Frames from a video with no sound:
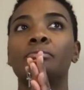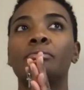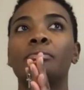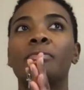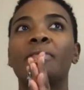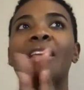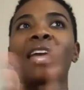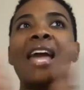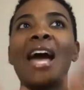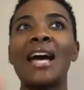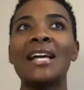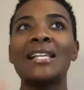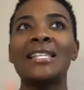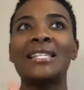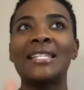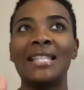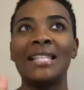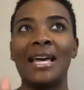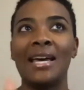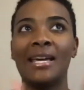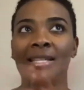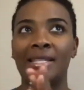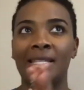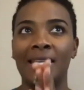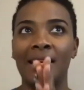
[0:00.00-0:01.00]

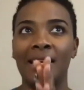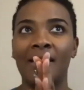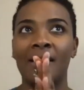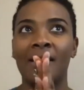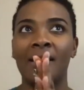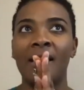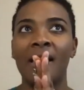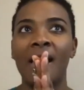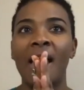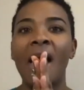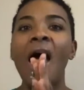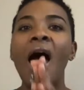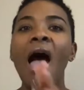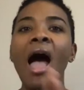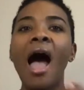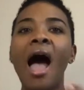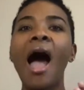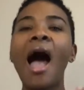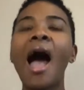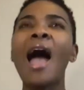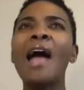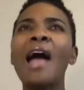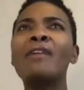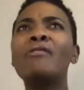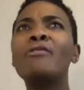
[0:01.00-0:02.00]
Gaslighting.
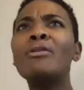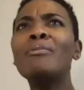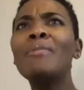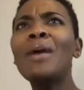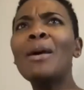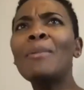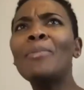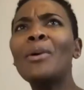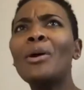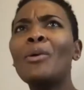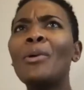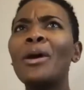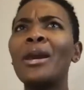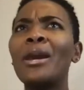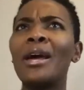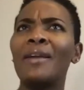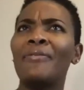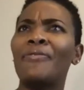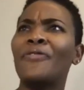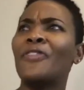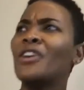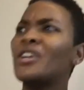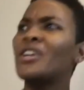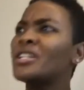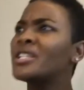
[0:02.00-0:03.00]
I remember when I
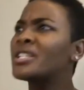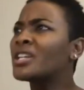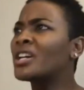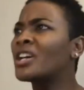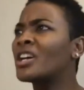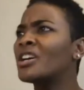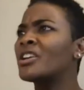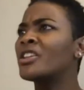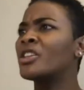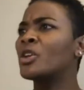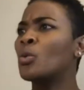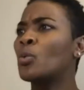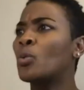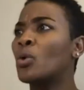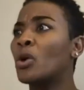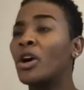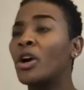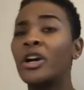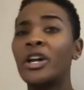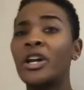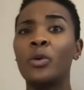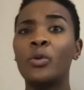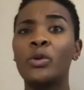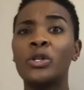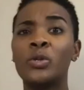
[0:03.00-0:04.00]
first heard the
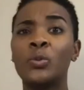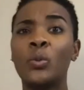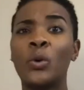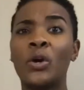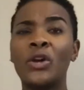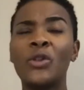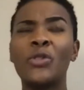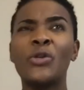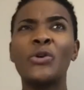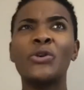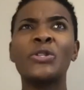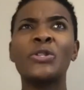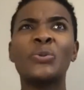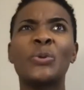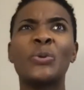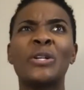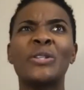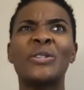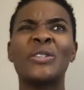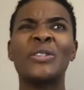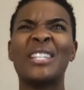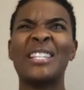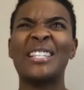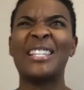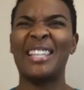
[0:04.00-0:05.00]
word, it was one of those
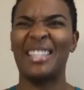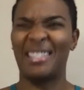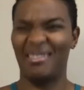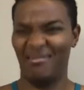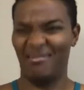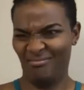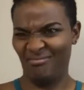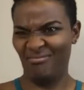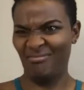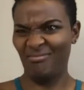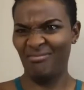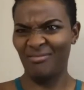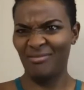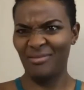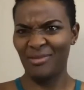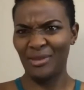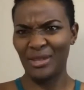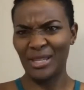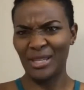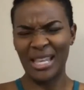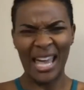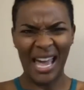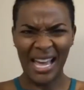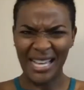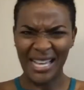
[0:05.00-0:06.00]
words that I said,
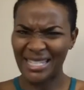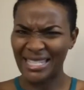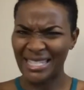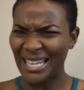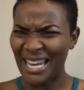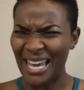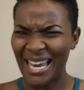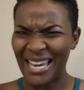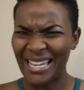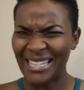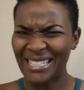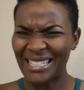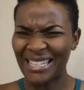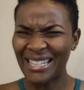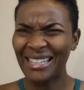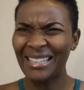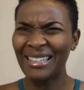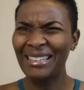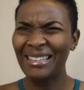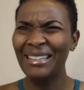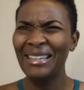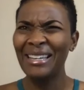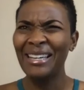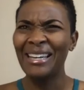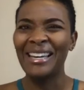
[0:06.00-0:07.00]
gaslighting.
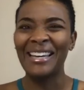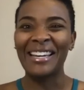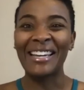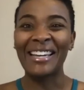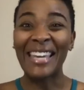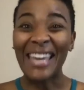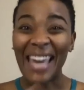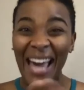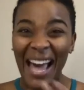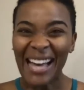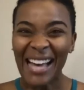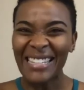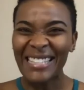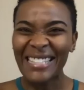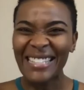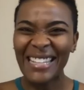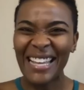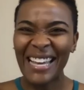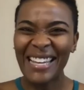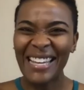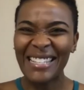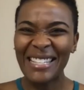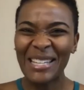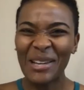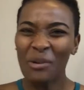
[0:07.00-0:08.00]

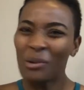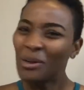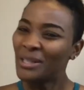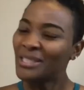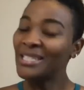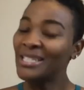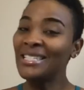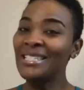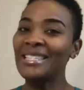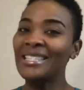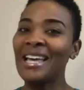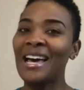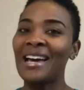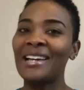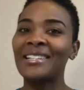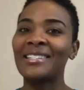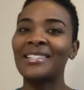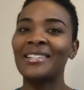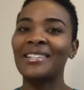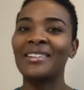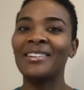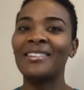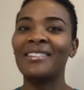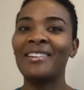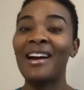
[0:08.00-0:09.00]
Gaslighting, what is that?
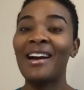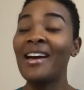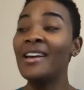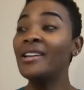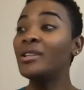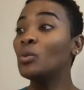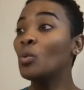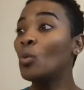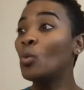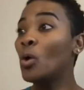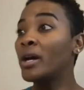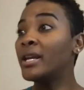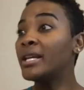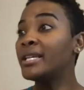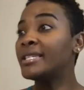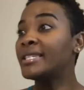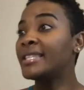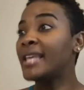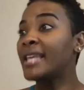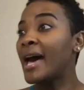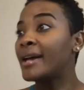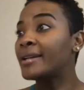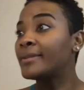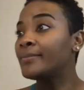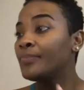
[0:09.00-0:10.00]
Right? What is
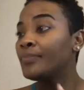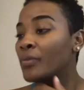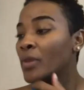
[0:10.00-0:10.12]
that?